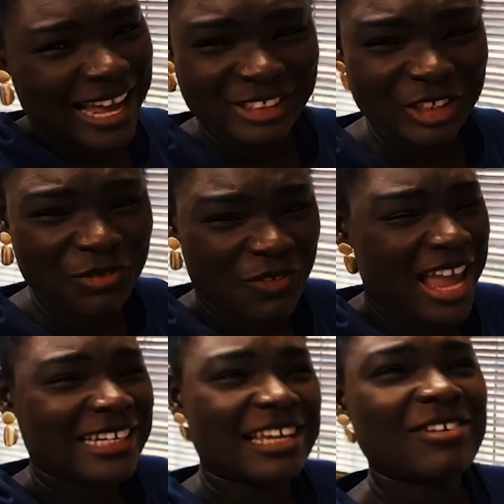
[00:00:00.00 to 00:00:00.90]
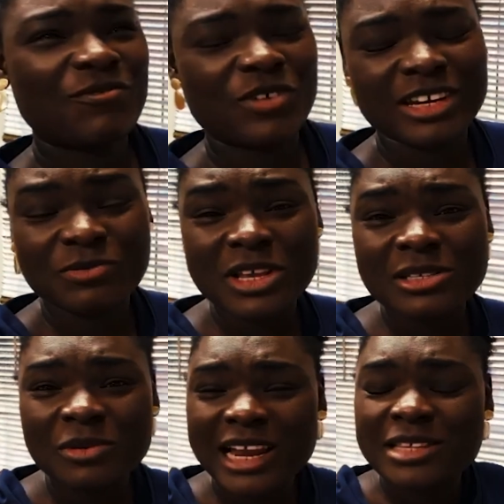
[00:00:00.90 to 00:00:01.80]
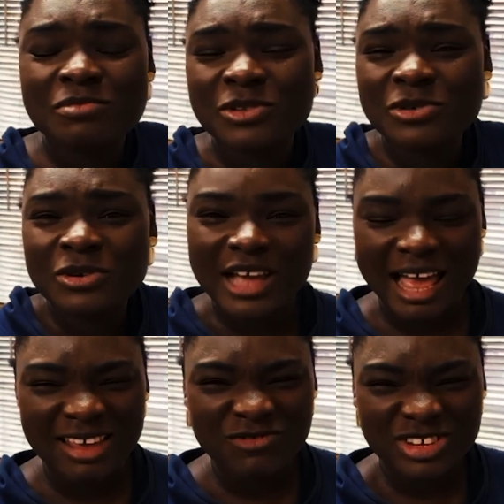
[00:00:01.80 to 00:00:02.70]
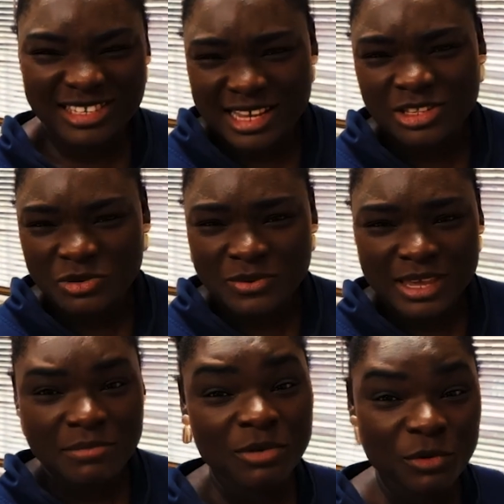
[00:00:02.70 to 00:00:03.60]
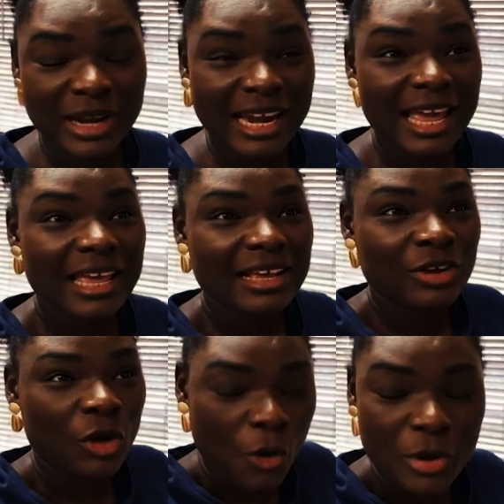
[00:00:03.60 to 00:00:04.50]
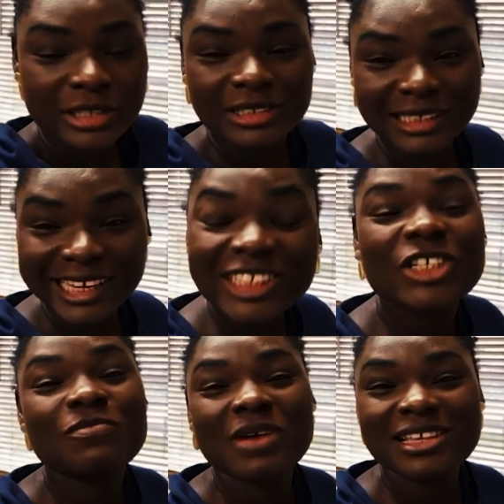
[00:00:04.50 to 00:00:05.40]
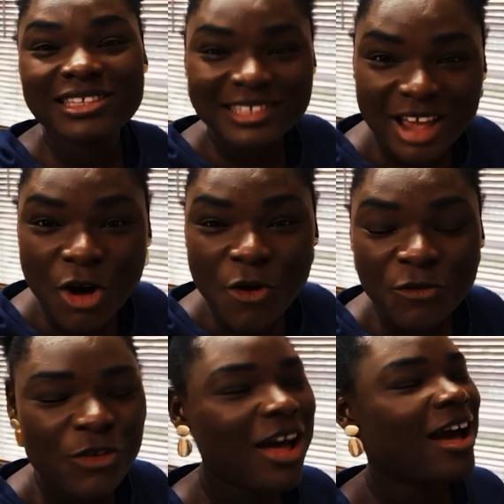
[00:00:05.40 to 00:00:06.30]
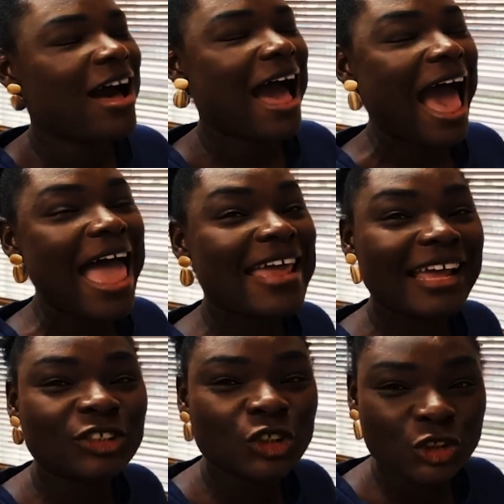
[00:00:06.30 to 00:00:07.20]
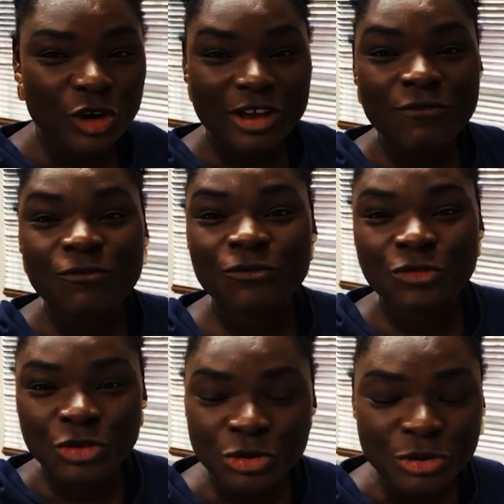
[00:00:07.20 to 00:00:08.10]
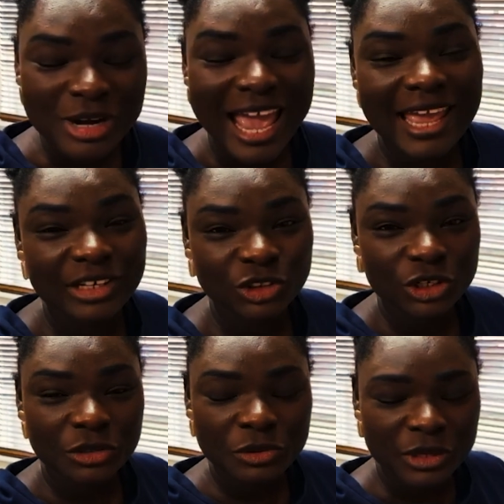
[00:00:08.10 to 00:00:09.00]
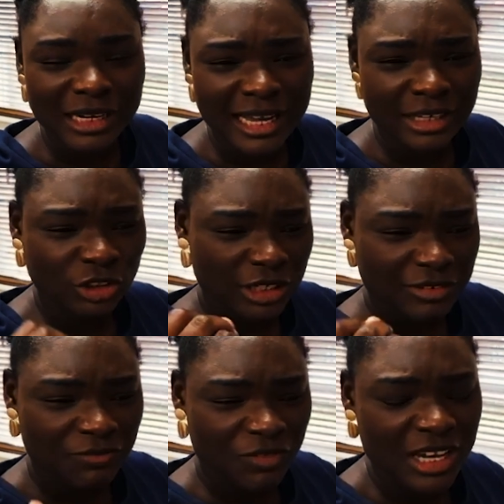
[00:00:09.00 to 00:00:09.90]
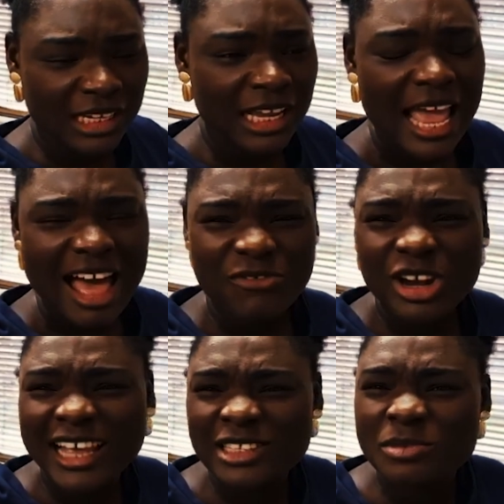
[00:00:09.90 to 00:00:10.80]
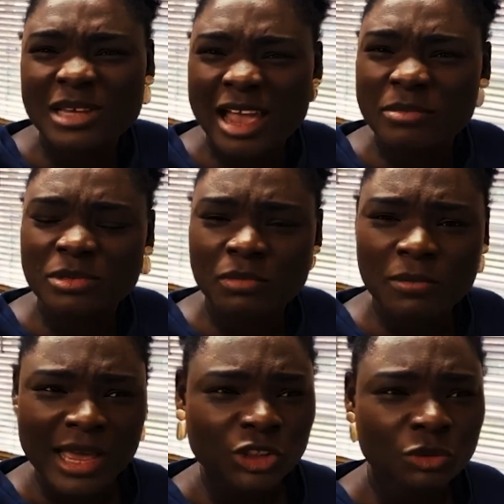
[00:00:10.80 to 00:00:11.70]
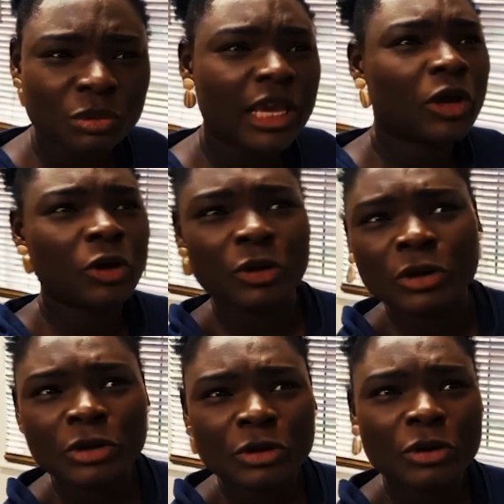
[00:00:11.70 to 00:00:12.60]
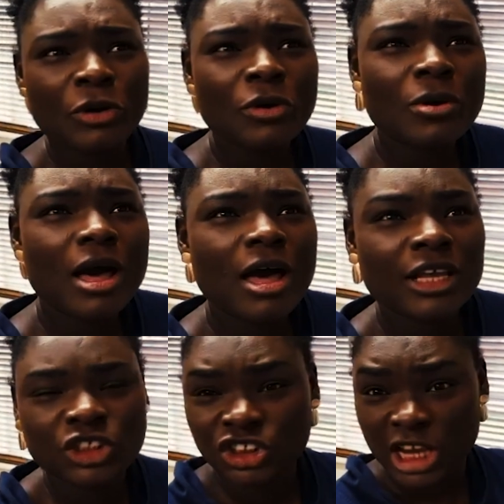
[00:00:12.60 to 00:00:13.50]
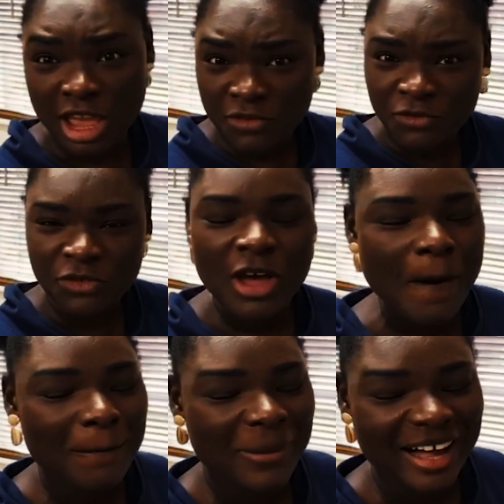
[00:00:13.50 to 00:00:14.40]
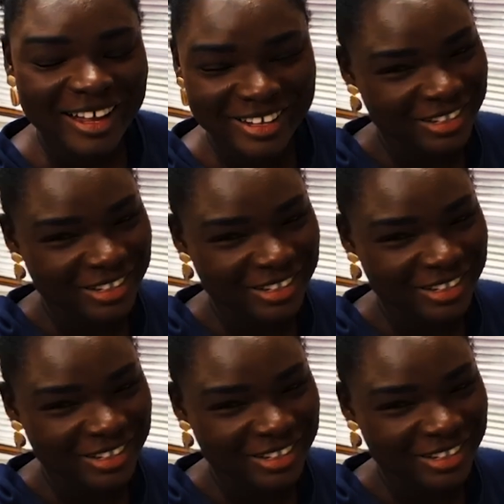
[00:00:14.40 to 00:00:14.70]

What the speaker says: I just find it funny. When someone asks me to cook, I resent cooking. But when I go into the kitchen myself, I enjoy food, I enjoy cooking, I enjoy the feeling. I feel like sometimes maybe I should be a cook or a chef, but